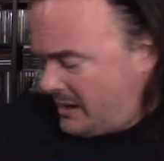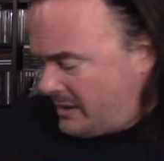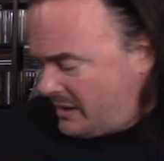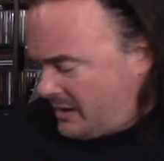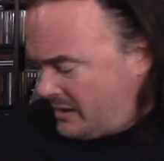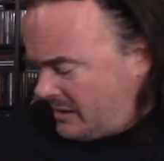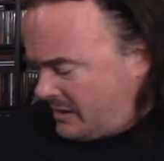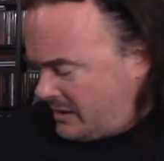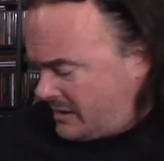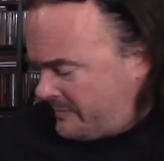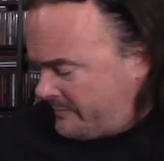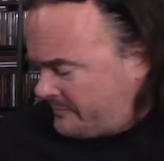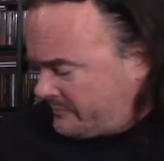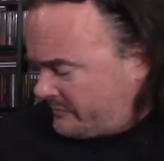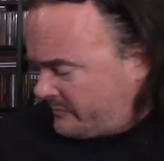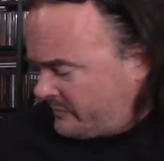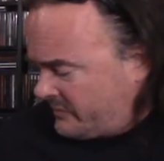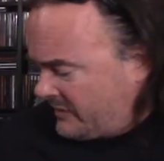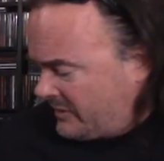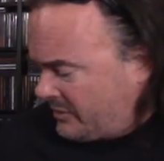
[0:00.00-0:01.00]
um,
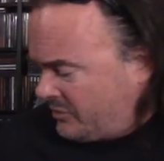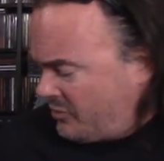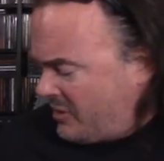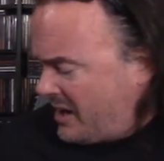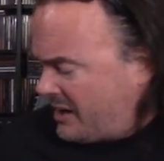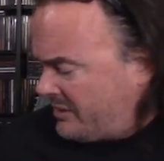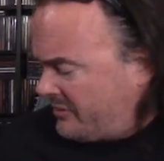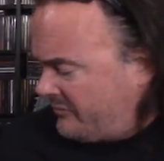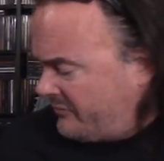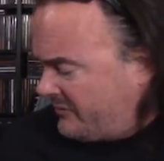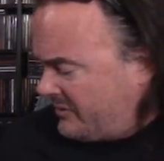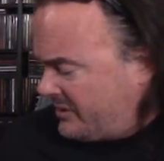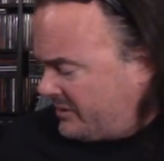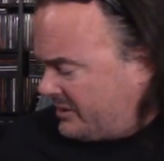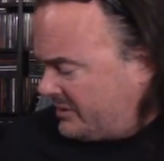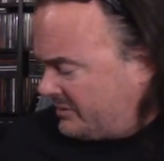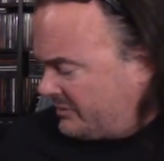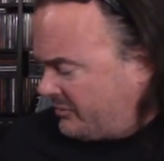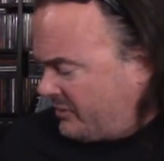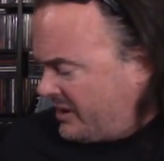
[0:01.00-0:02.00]
Crown of
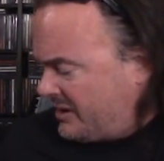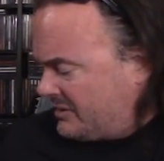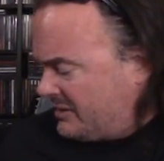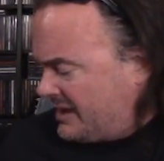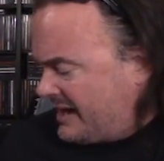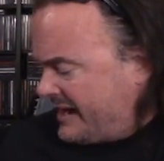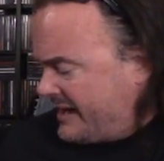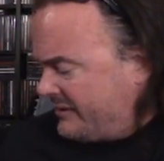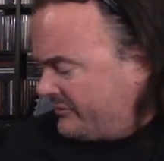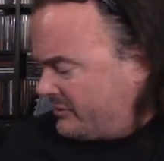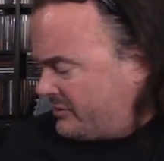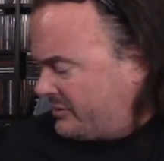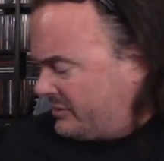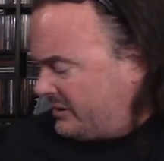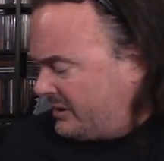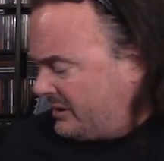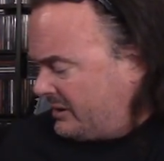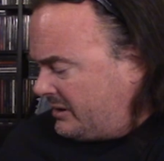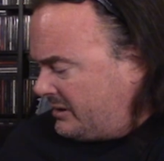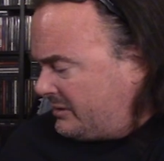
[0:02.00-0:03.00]
uh, Crown of Lies on
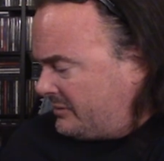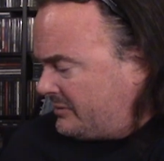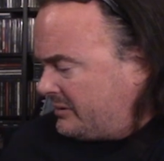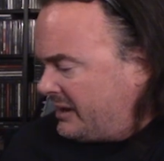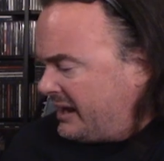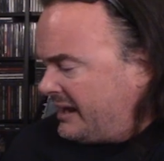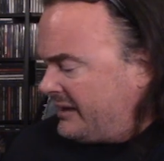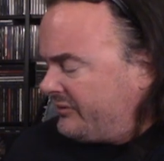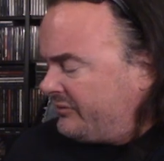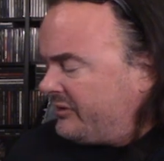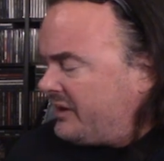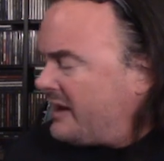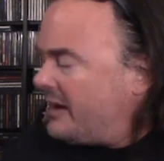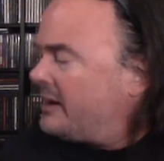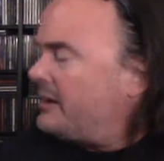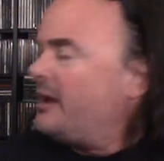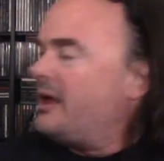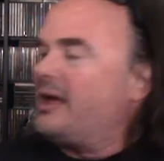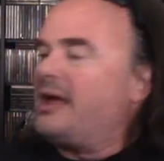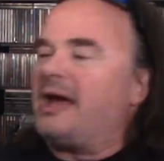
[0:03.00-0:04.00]
the A
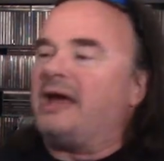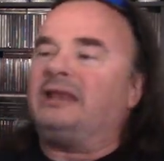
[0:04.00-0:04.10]
side,